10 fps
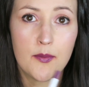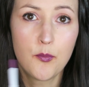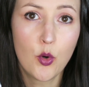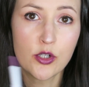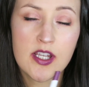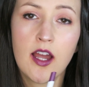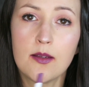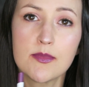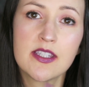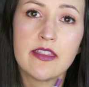more
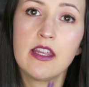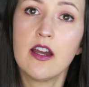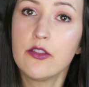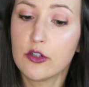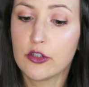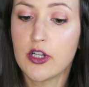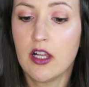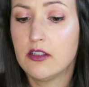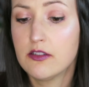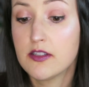times than the other
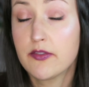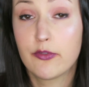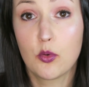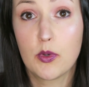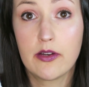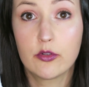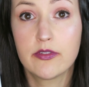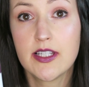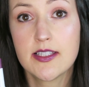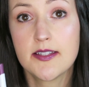colors for whatever
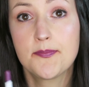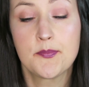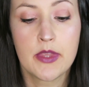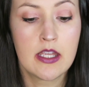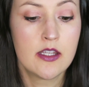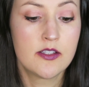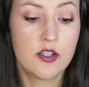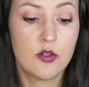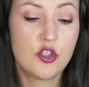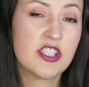reason.
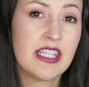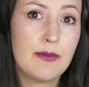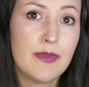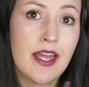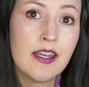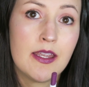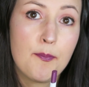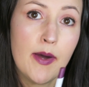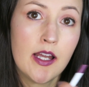So just keep that in